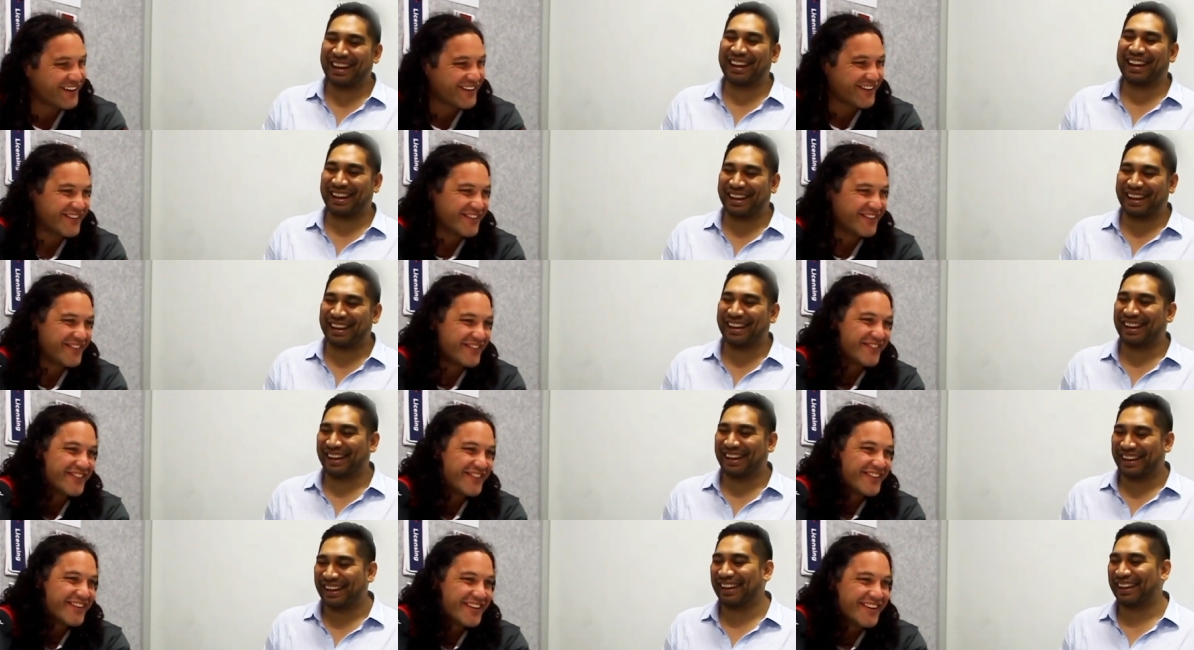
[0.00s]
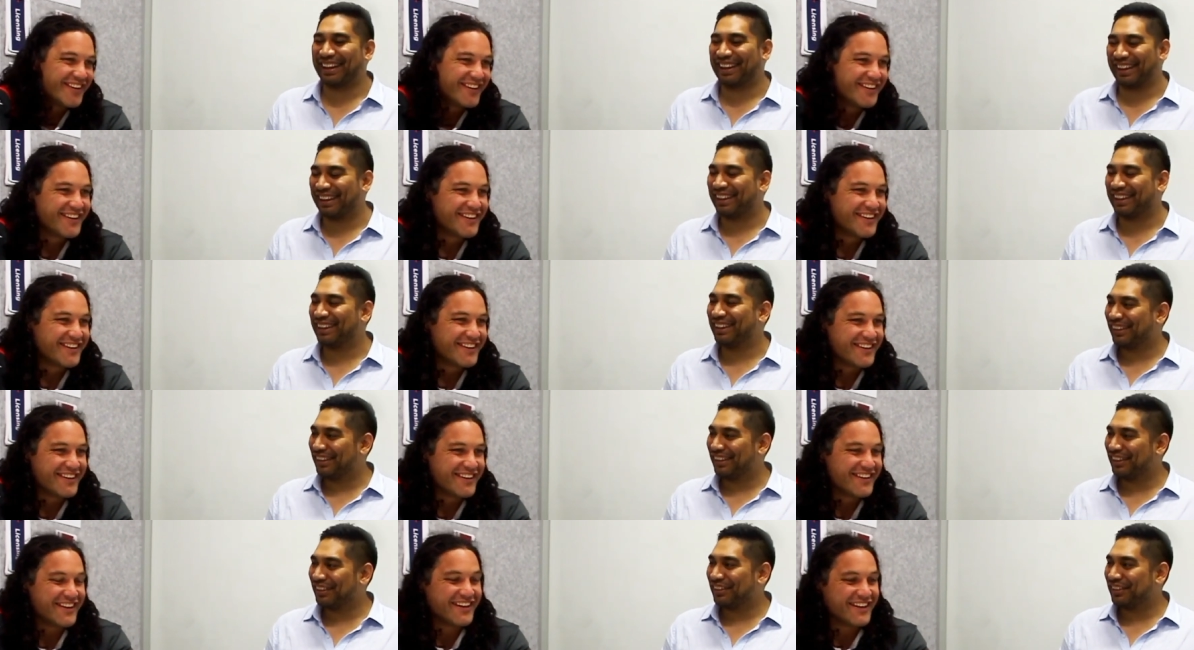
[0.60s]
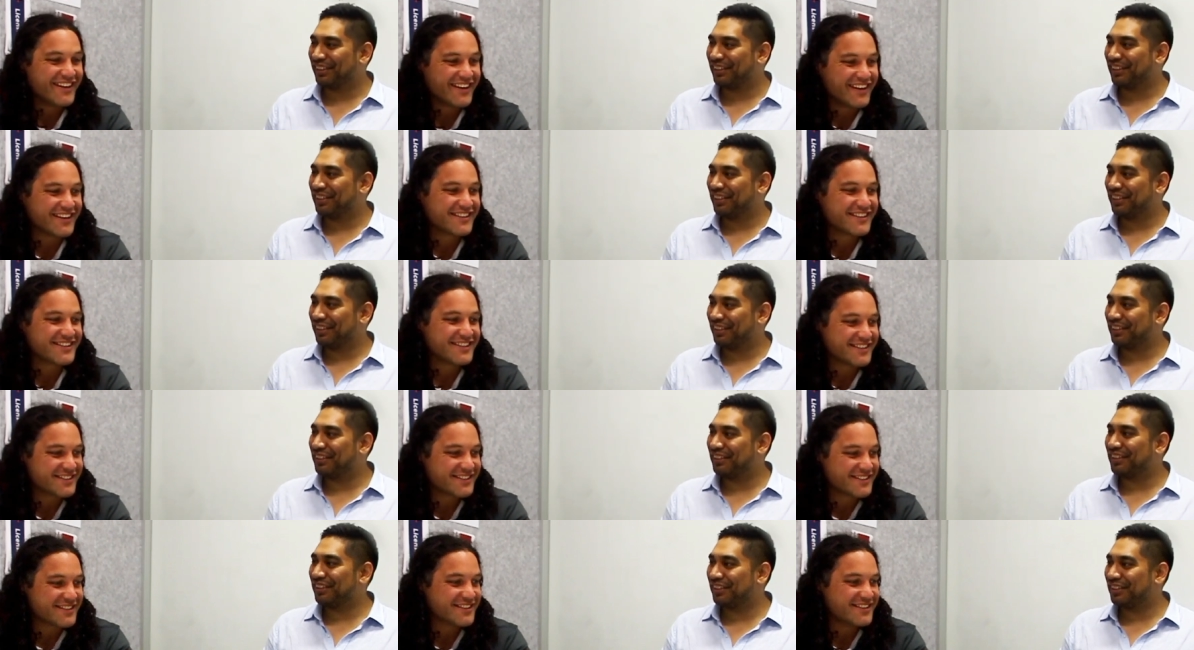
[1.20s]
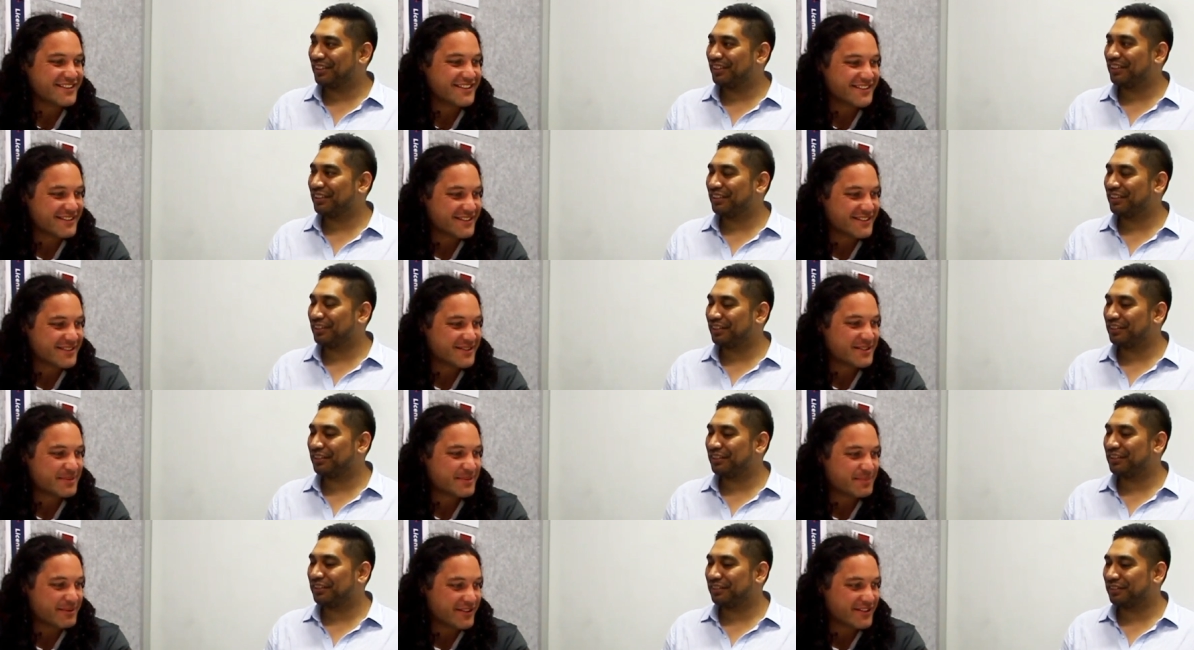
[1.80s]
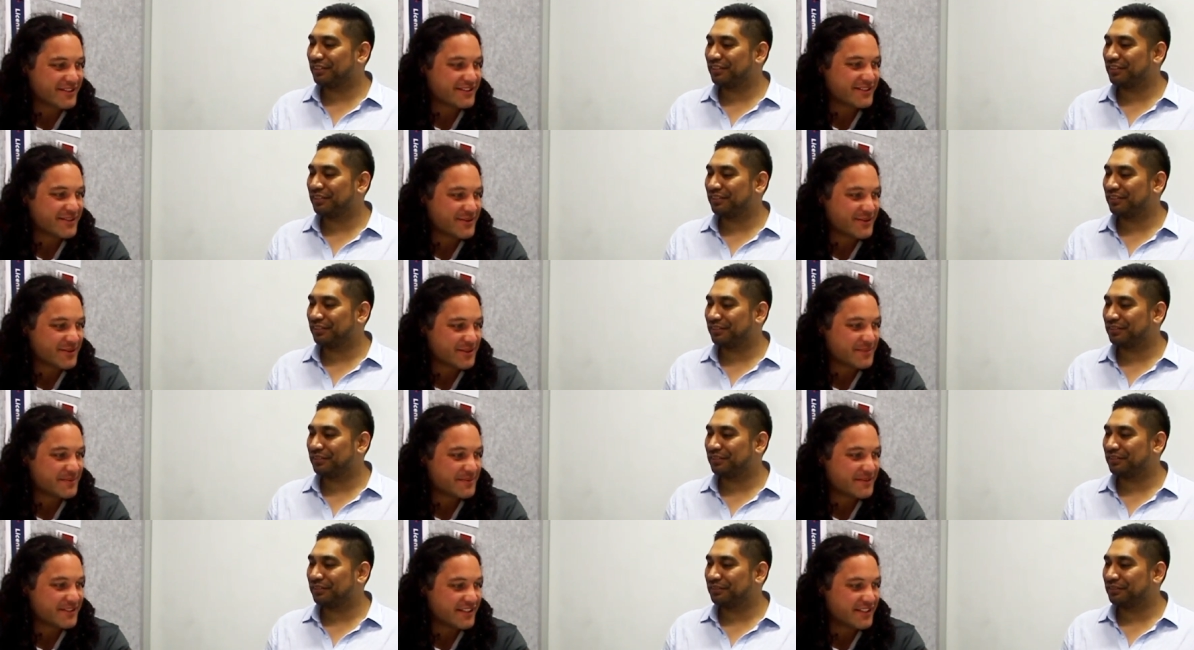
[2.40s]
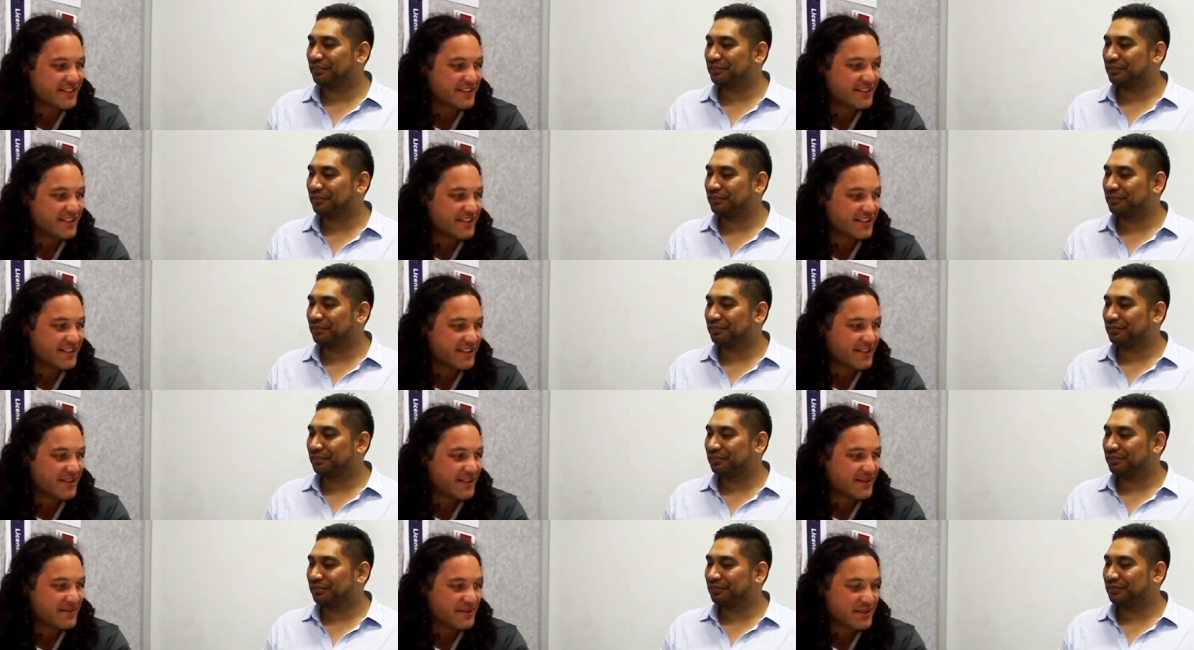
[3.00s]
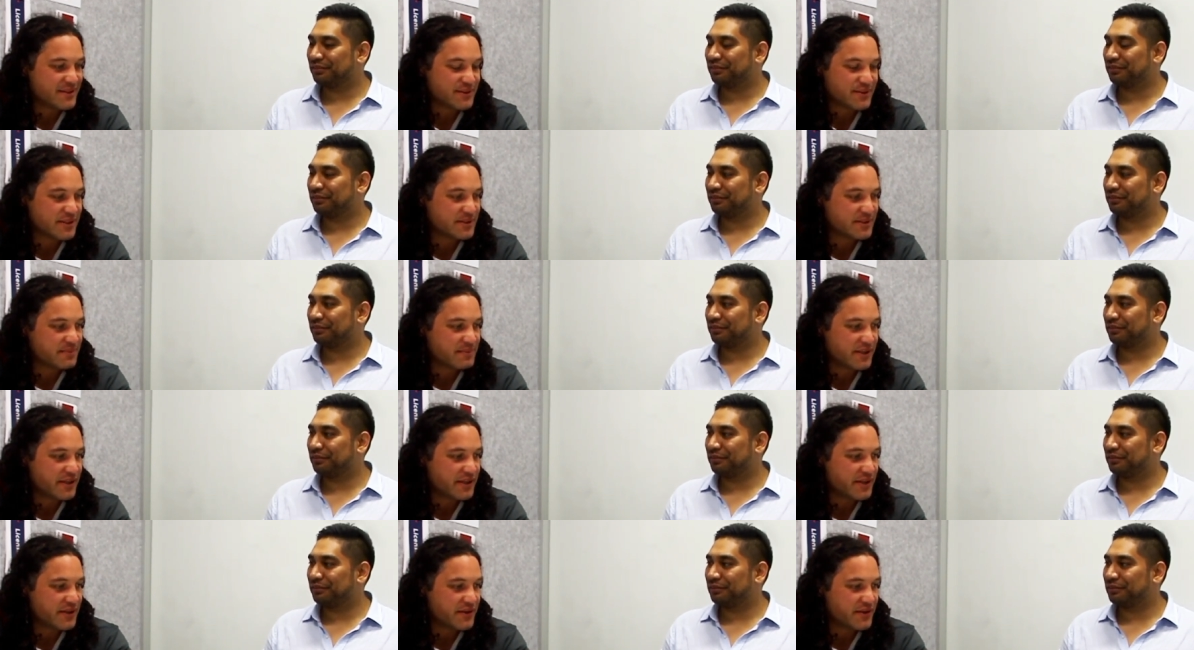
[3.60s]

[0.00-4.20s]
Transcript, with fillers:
Speaker 1: Um, yeah, no, it's a it's a good spot. It's an awesome city. Um, there's always